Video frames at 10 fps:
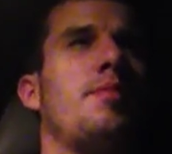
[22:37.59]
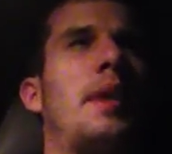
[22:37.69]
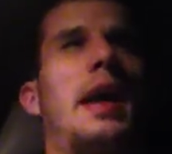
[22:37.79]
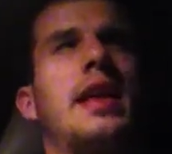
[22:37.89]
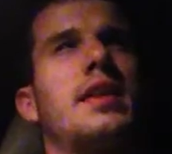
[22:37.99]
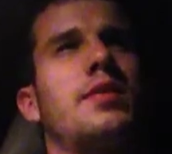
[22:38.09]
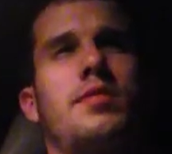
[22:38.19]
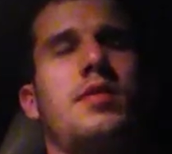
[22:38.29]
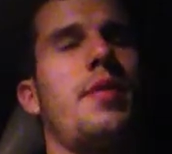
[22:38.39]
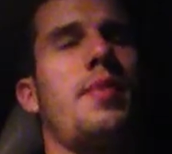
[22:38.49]
Penny's
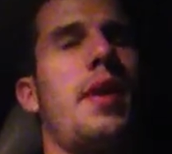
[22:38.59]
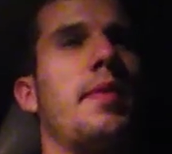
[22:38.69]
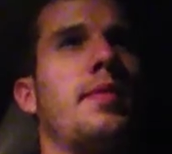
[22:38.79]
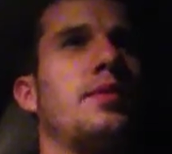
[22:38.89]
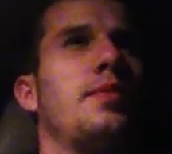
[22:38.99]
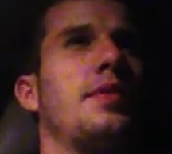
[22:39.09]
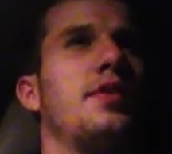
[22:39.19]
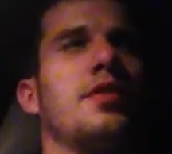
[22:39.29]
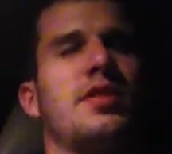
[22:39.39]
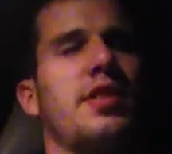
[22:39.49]
probably was
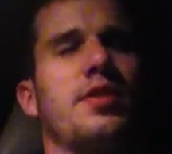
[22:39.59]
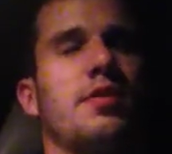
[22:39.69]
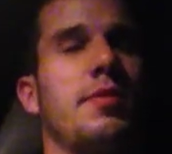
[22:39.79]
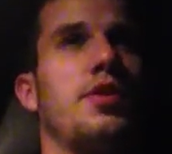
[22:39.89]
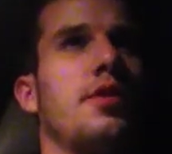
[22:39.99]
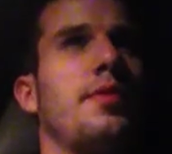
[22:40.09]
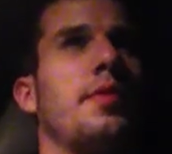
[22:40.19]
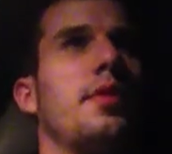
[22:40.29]
original, Sears original.